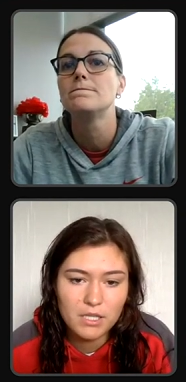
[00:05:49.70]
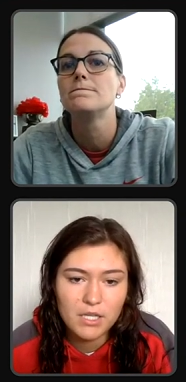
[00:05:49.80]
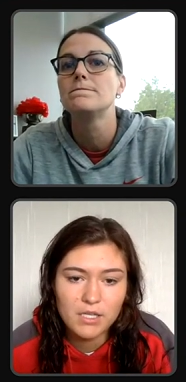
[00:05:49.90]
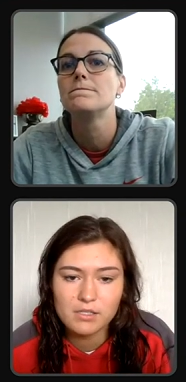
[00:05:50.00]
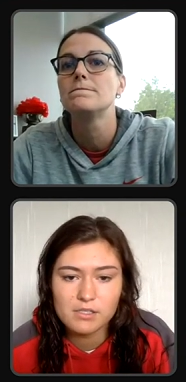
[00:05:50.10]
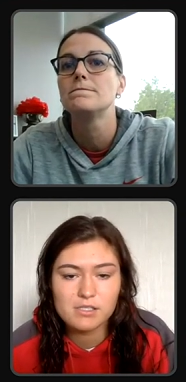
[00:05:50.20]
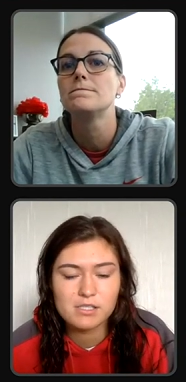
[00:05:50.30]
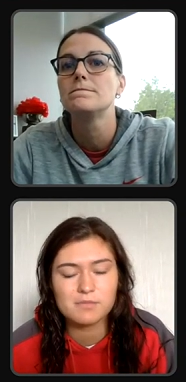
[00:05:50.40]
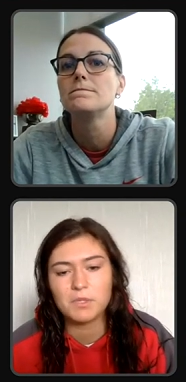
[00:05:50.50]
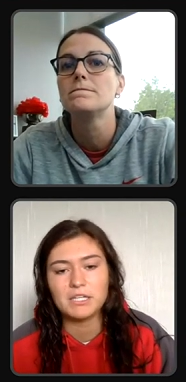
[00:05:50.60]
Speaker 1: then
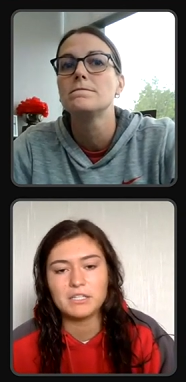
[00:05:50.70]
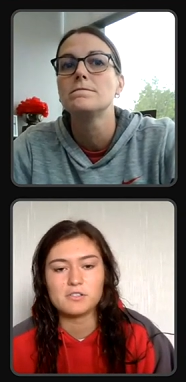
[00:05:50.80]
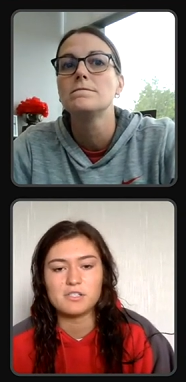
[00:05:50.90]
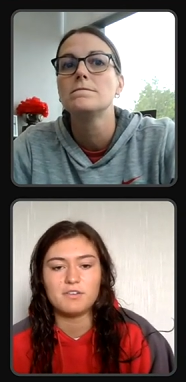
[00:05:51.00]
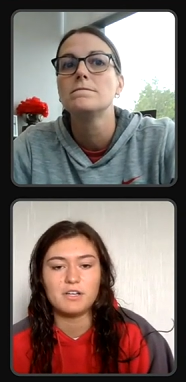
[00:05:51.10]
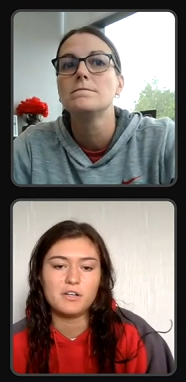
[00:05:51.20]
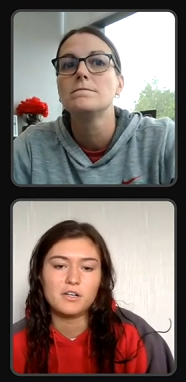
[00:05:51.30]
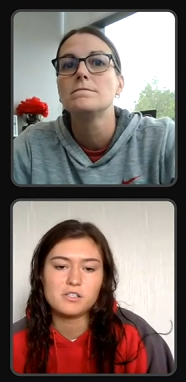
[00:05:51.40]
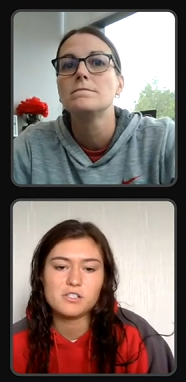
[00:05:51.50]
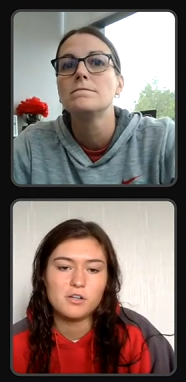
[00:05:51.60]
splitting those
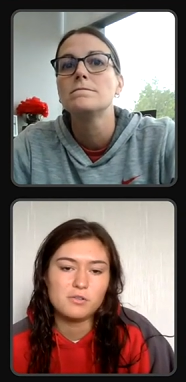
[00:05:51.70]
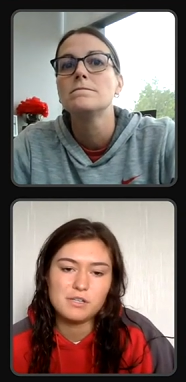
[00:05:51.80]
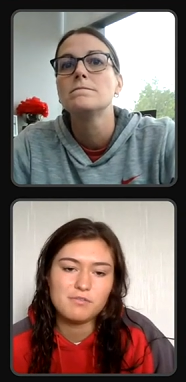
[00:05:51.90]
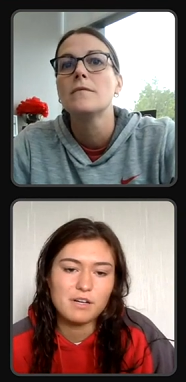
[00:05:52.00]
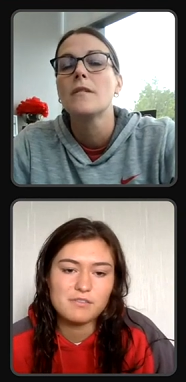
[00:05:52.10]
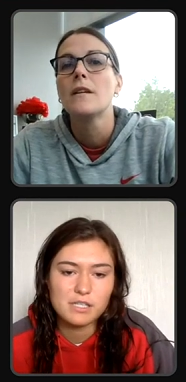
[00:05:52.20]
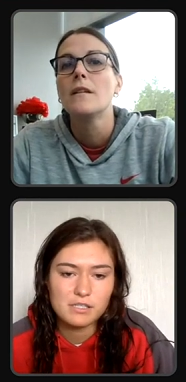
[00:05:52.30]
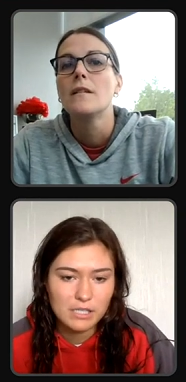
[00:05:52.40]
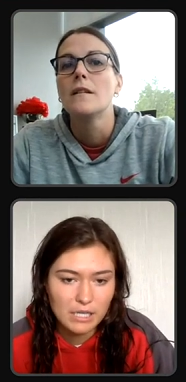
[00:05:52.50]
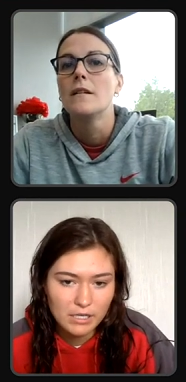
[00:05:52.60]
defenders, so deep five six
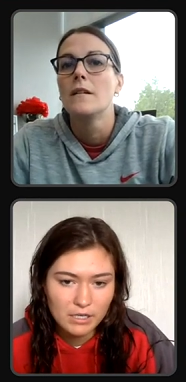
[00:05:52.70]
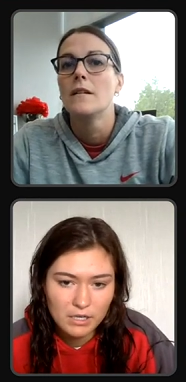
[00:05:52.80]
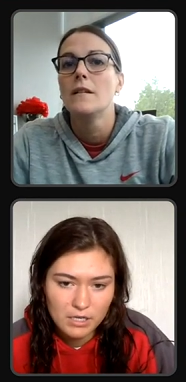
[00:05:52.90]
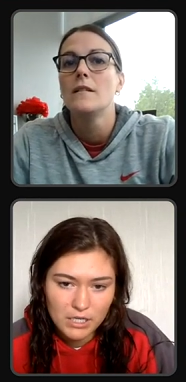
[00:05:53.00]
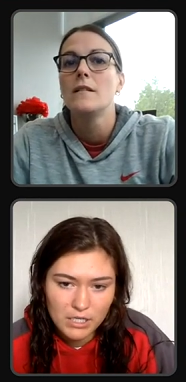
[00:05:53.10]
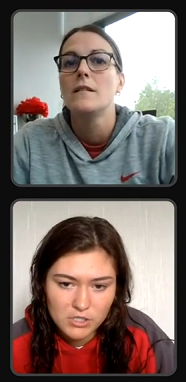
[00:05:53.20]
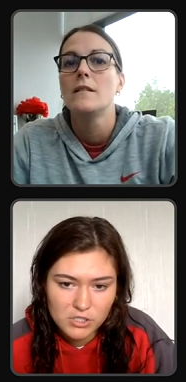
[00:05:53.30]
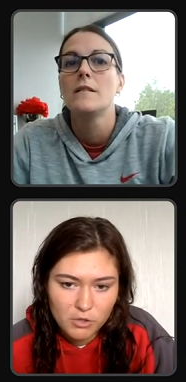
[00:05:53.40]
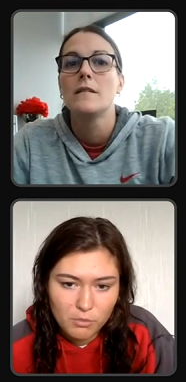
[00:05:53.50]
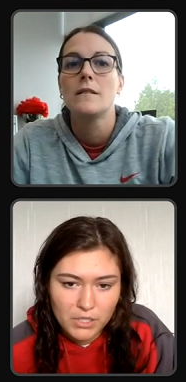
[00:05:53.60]
again, ish is
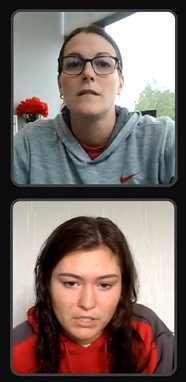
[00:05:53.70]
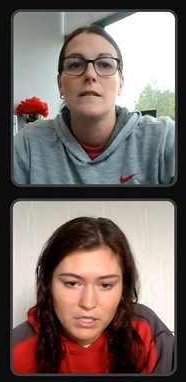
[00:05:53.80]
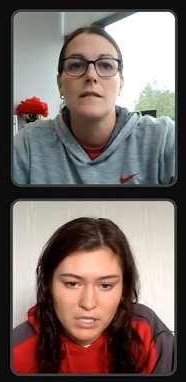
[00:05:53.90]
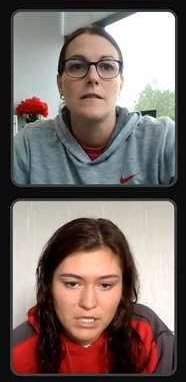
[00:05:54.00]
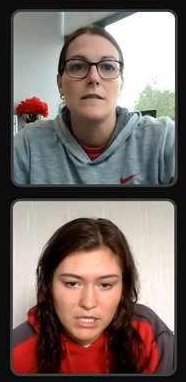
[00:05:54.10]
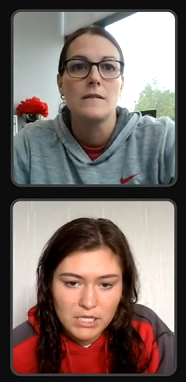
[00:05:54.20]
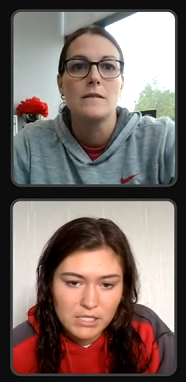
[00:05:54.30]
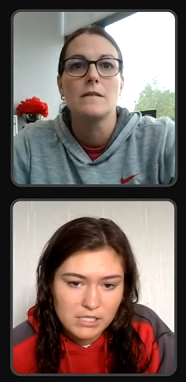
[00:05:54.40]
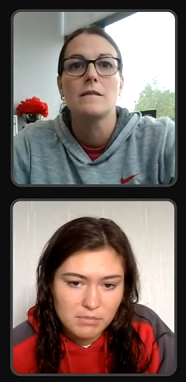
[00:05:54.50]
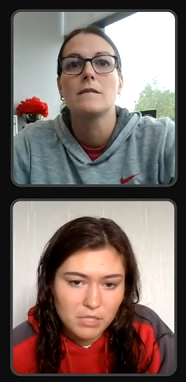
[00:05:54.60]
open, and
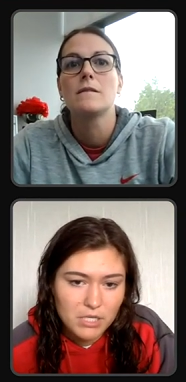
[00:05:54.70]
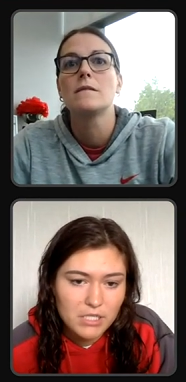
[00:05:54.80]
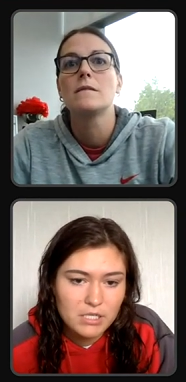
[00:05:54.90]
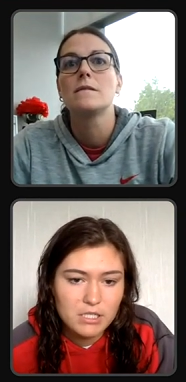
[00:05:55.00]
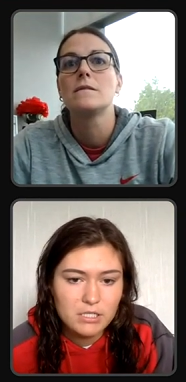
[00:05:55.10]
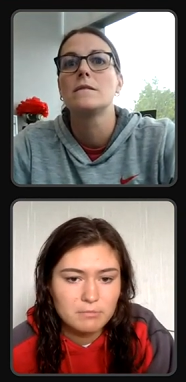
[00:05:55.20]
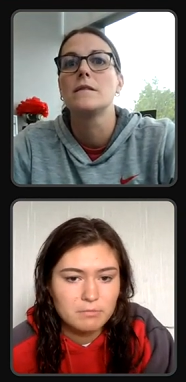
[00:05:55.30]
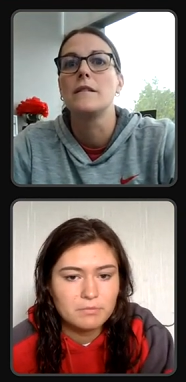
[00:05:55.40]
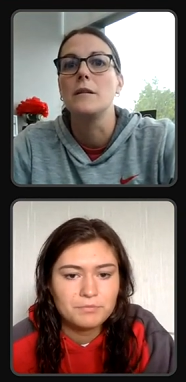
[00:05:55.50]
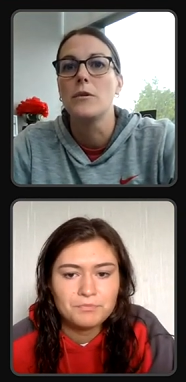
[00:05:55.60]
deep line.
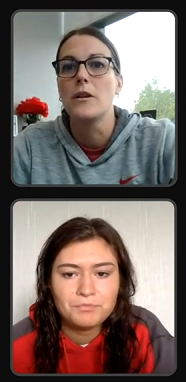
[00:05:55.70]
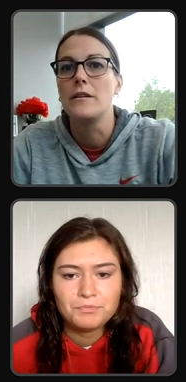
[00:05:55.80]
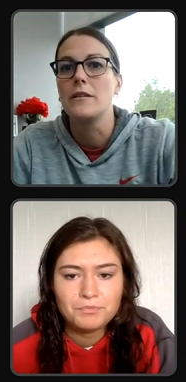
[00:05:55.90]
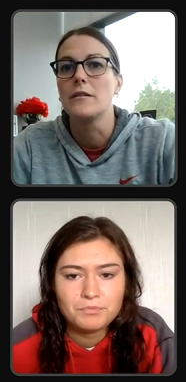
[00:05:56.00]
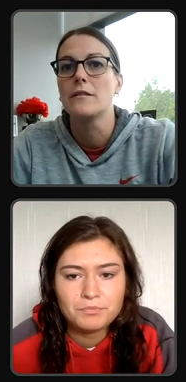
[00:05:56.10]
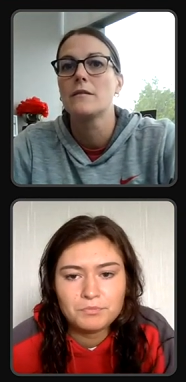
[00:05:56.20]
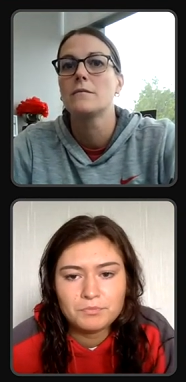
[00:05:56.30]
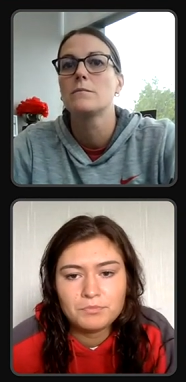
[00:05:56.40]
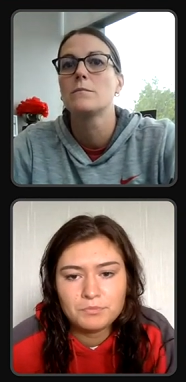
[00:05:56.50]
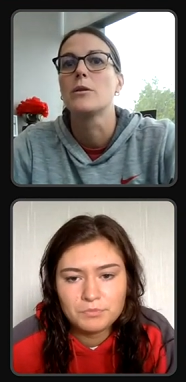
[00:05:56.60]
Speaker 2: Deep line here.
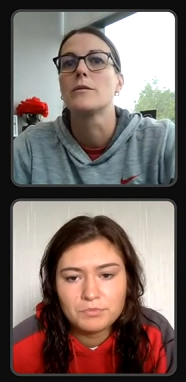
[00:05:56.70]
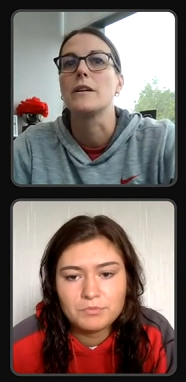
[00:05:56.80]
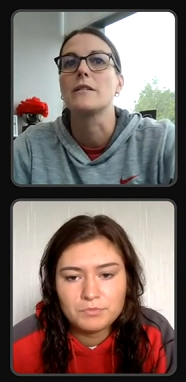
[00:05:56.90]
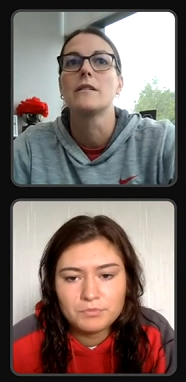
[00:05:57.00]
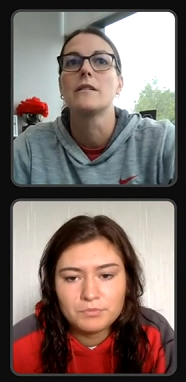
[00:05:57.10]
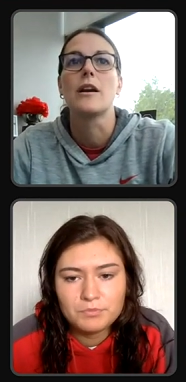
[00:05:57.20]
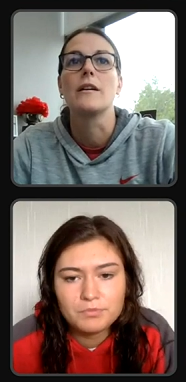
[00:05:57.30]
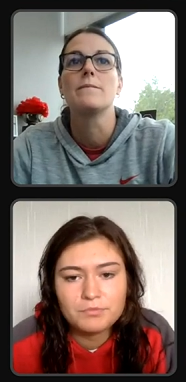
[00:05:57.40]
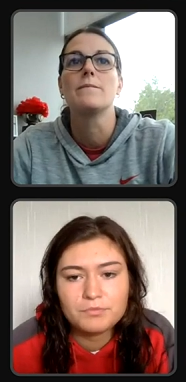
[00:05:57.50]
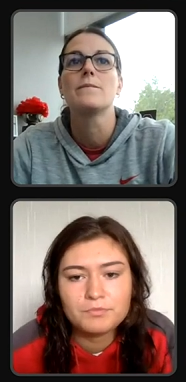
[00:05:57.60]
Perfect.
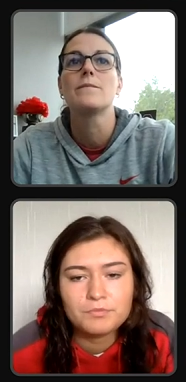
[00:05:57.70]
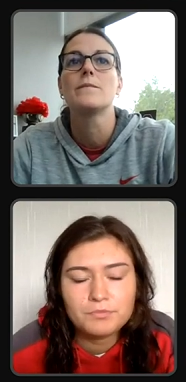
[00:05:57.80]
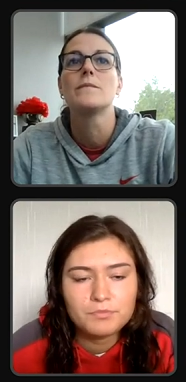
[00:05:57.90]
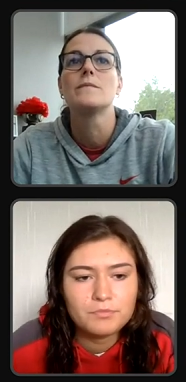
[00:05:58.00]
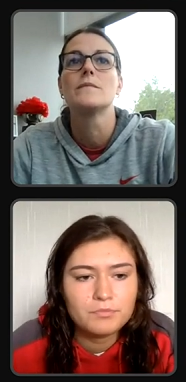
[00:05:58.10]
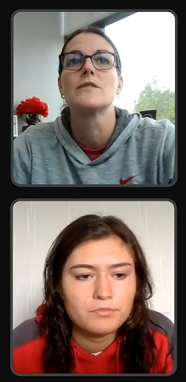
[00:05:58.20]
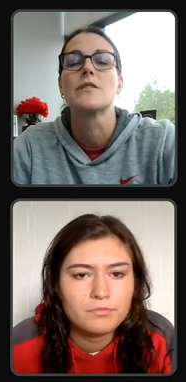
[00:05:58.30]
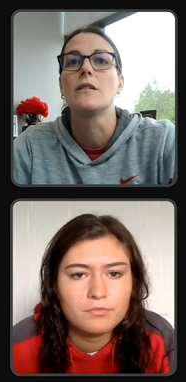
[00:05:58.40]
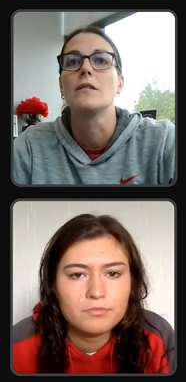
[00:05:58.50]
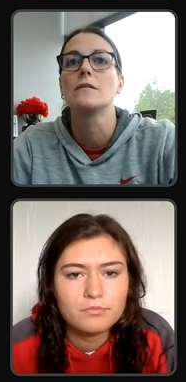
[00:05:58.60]
Okay,
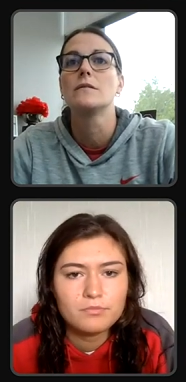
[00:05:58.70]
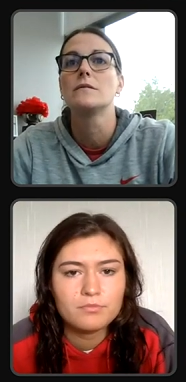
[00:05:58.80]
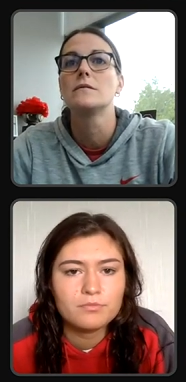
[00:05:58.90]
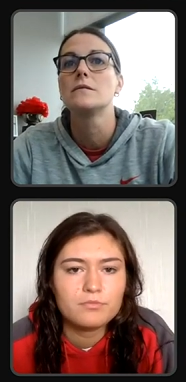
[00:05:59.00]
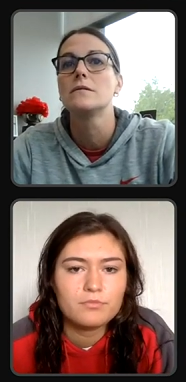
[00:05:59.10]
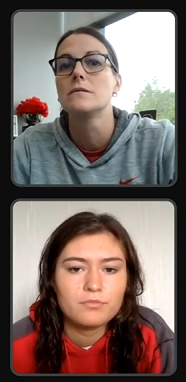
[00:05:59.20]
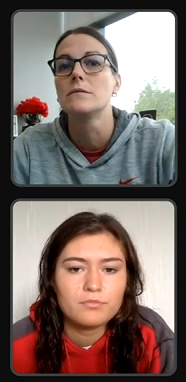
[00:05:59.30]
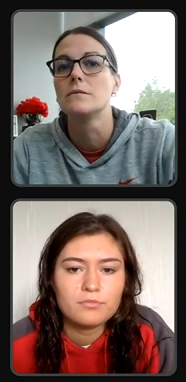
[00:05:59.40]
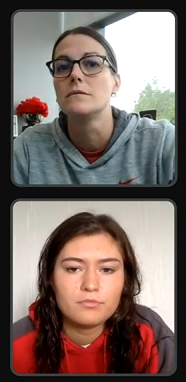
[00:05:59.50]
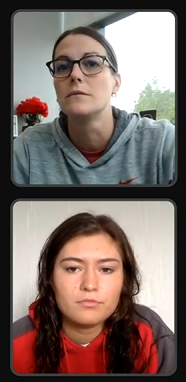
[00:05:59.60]
so
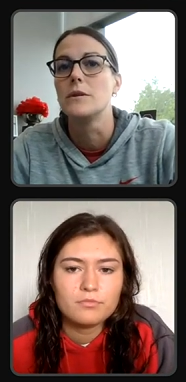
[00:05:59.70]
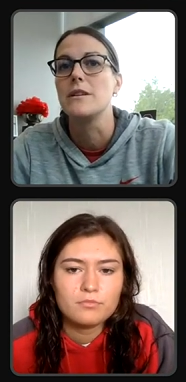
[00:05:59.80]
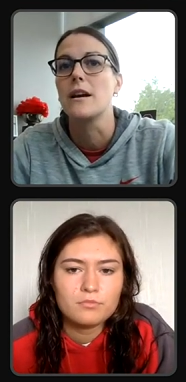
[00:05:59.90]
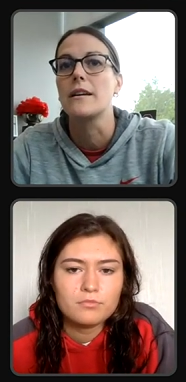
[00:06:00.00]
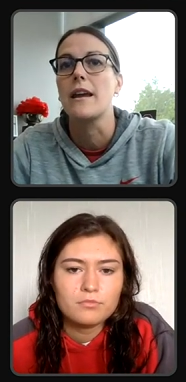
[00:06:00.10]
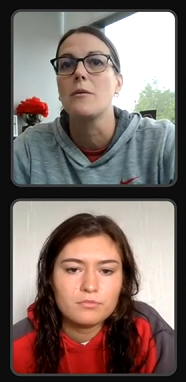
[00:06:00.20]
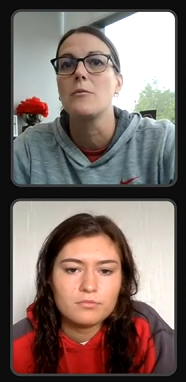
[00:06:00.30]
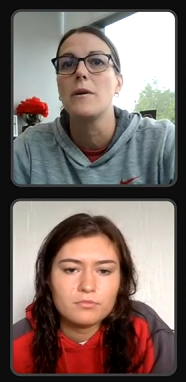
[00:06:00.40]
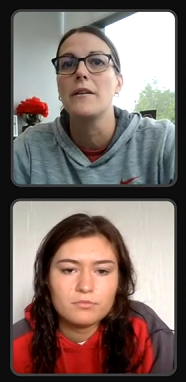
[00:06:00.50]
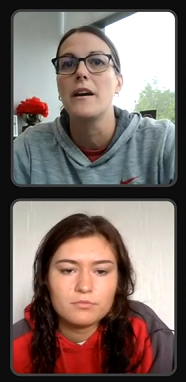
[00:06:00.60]
we talking to
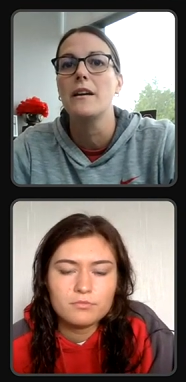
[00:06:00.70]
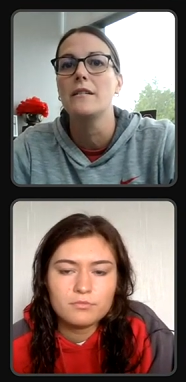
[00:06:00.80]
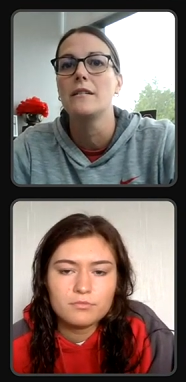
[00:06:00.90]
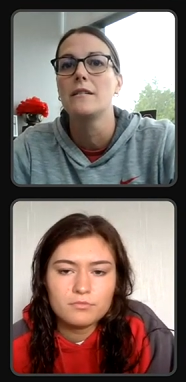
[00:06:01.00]
Gabby about that?